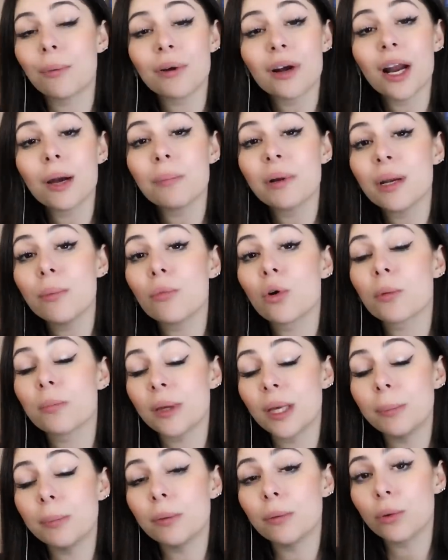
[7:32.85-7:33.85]
I wonder how many more
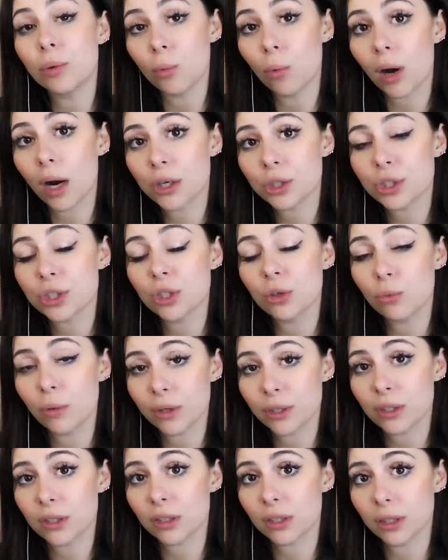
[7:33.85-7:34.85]
people would watch the
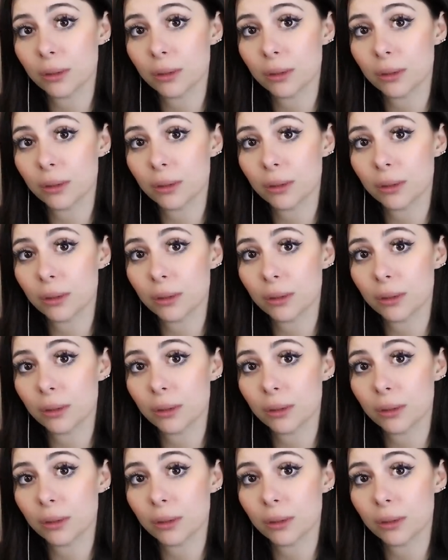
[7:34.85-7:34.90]
Winter